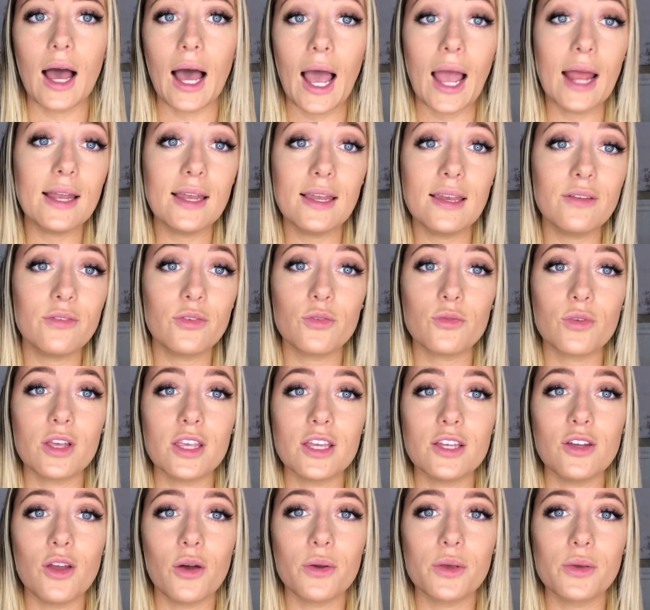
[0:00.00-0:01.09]
I didn't even
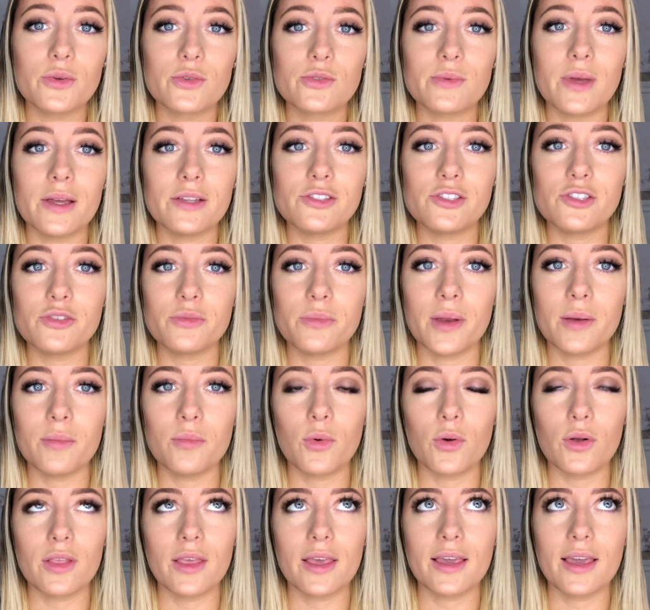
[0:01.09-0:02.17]
really know he was messaging me
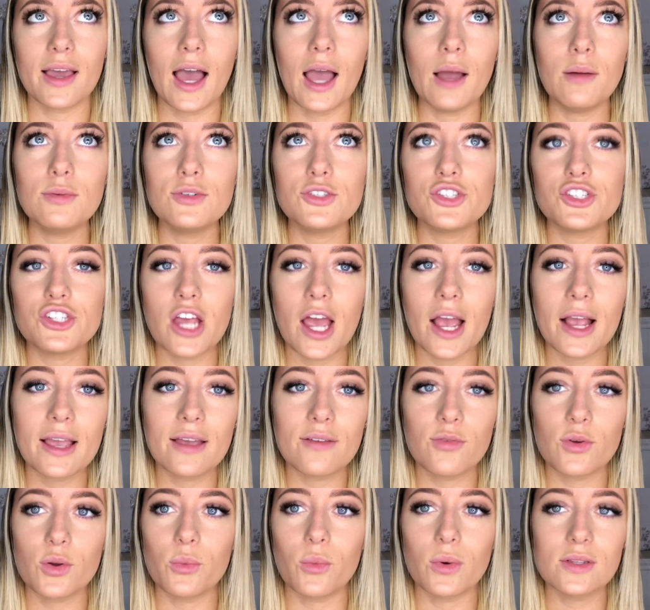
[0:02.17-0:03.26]
anymore. Like, I would check
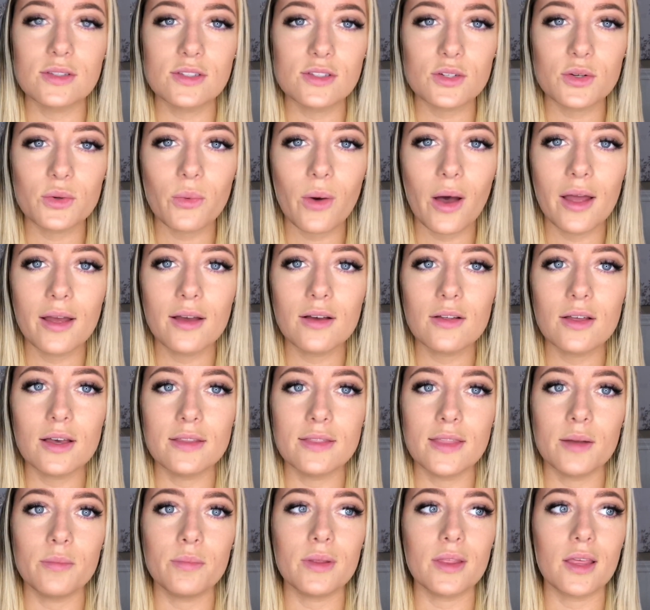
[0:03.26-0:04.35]
every once in a while
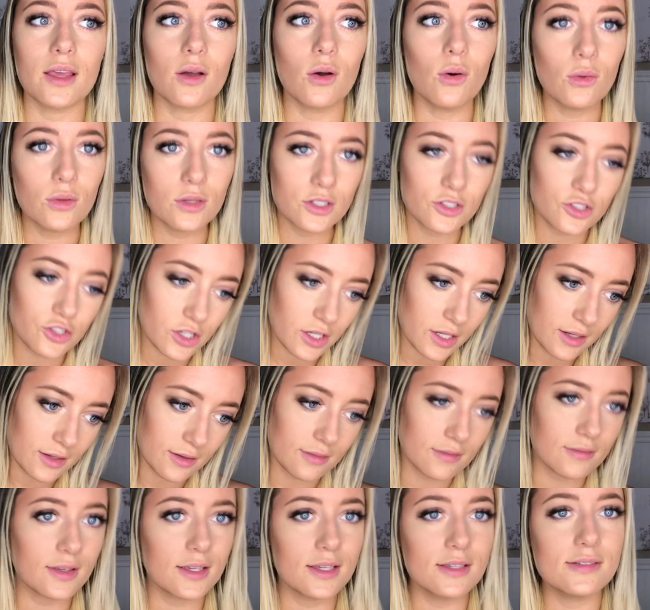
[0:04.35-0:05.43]
and then be like, holy
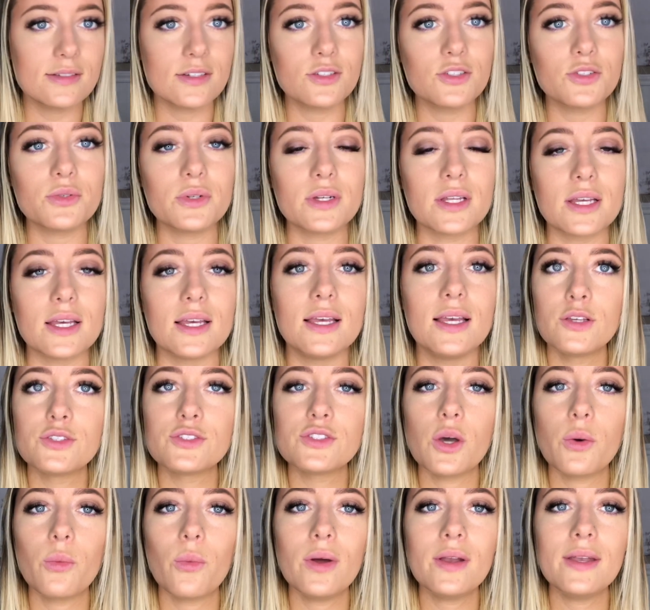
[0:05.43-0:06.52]
shit, he's still doing it.
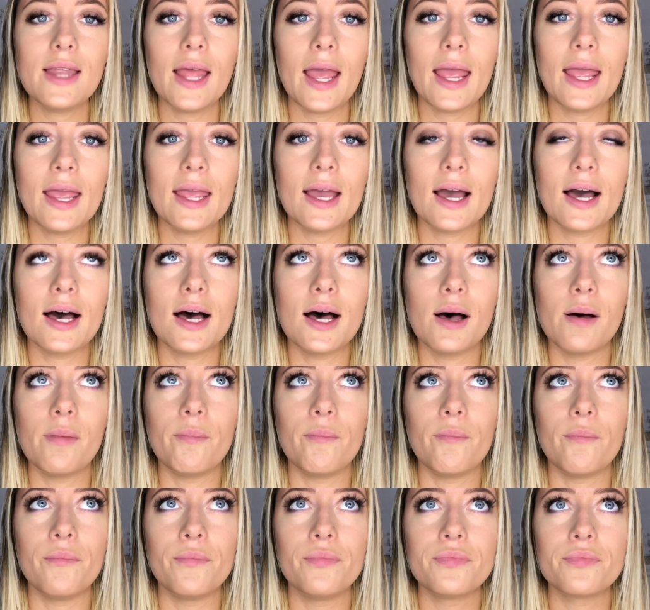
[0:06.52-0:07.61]
So one day,
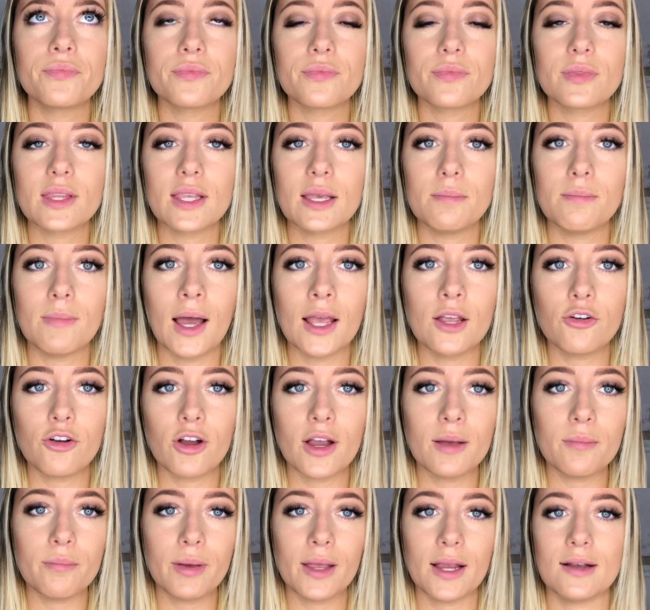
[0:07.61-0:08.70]
my
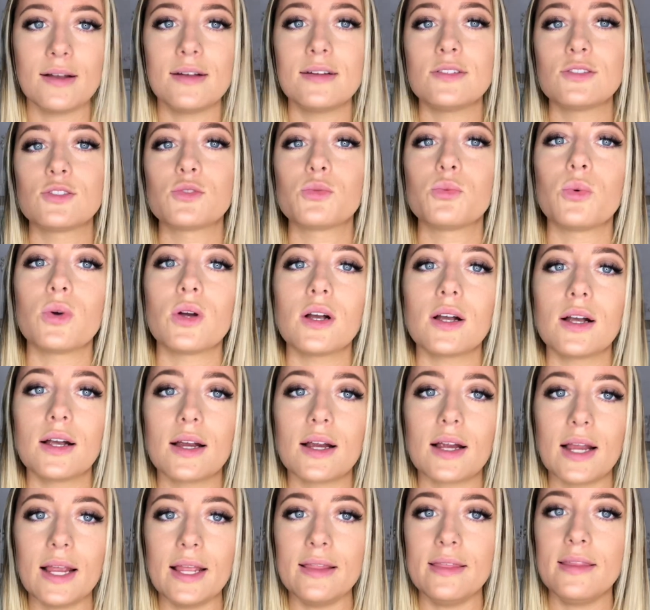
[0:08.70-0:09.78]
grandparents
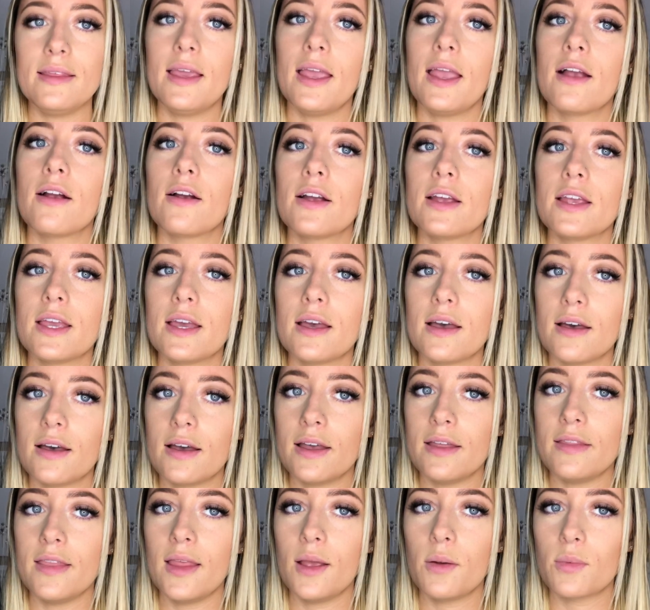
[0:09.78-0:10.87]
were in the area
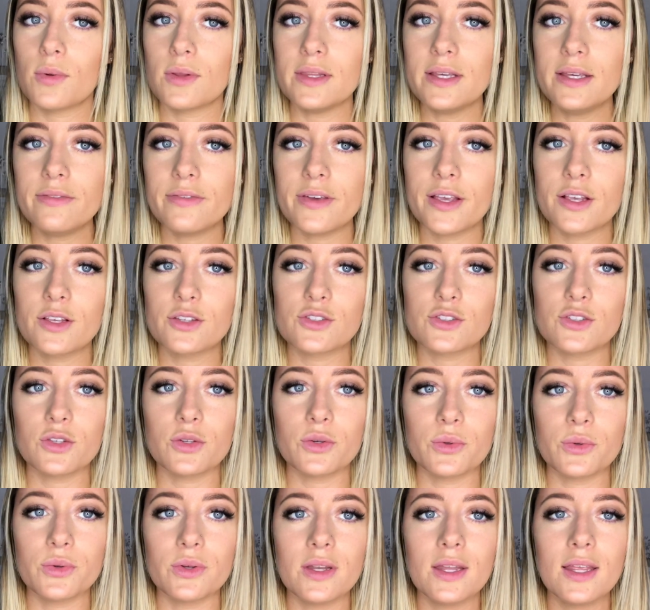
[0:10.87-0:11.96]
and they were leaving
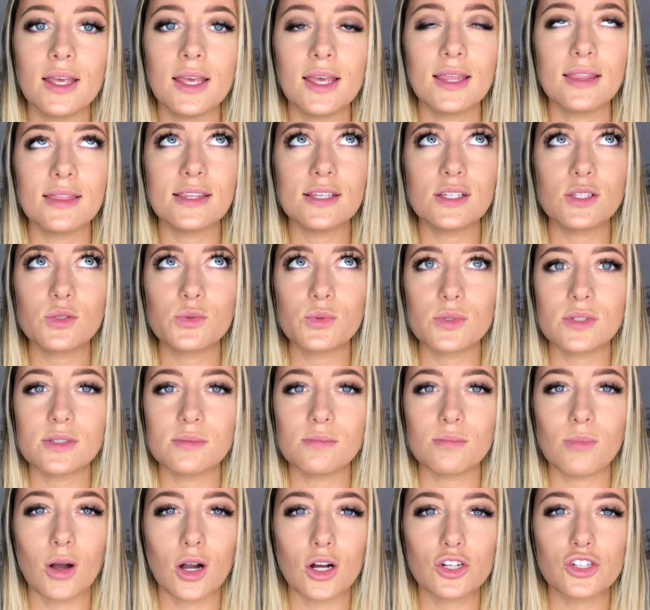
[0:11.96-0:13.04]
soon. This was
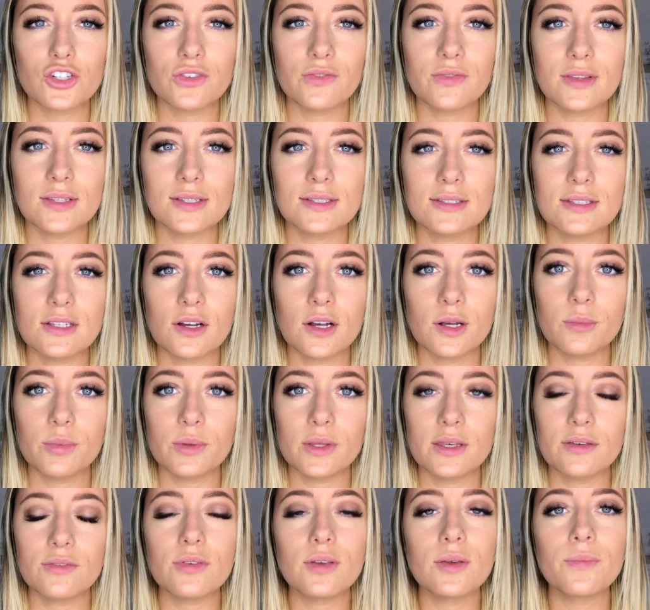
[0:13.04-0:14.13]
March of this year, I
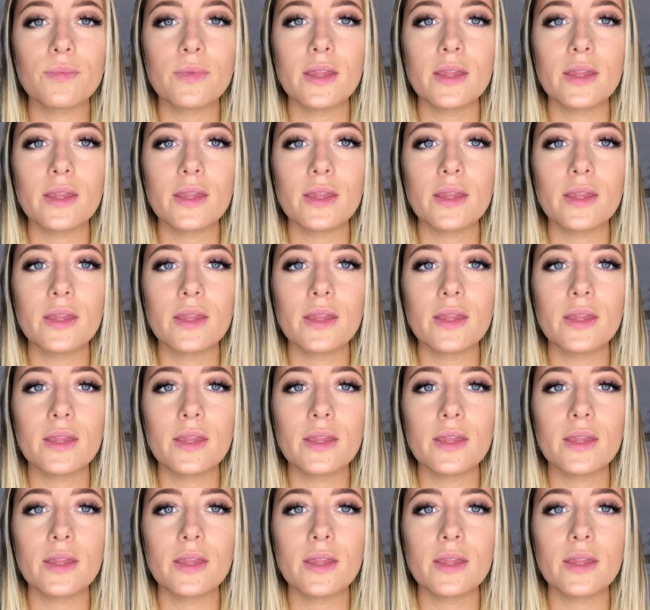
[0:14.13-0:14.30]
believe.